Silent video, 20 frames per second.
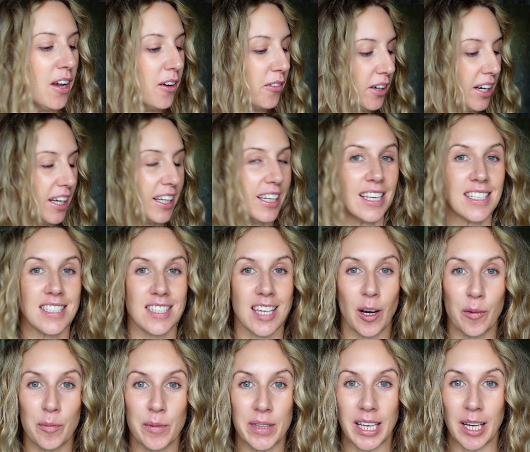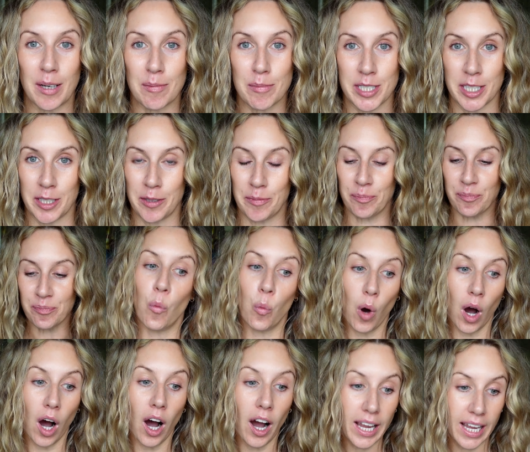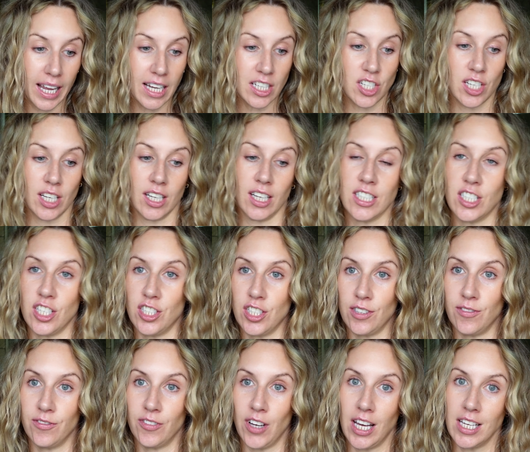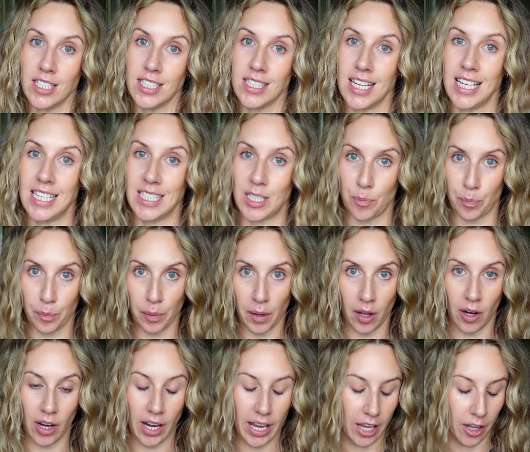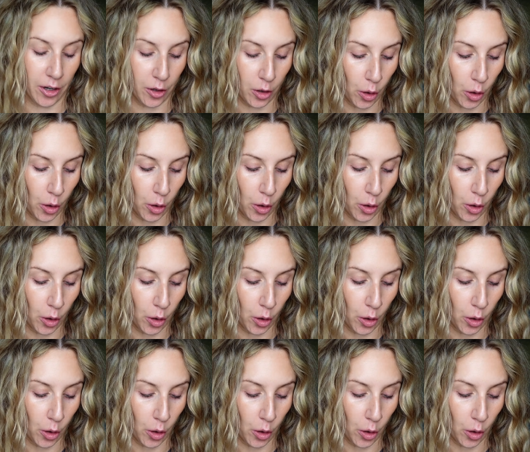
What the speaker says: Right, let's get on with the updo. What I actually like to do first is apply an